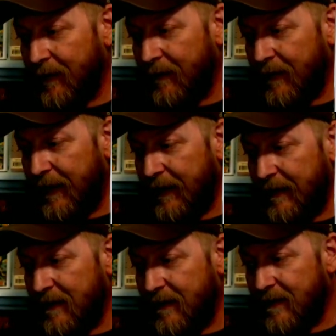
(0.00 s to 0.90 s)
Okay, this
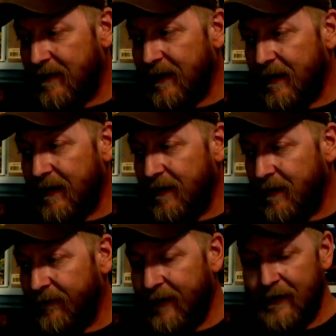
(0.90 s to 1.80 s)
is the second Young
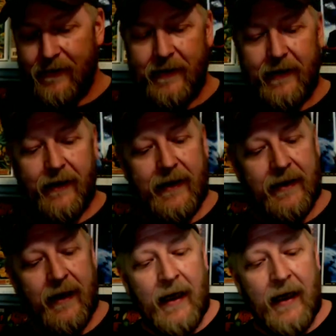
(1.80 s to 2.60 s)
Avengers series.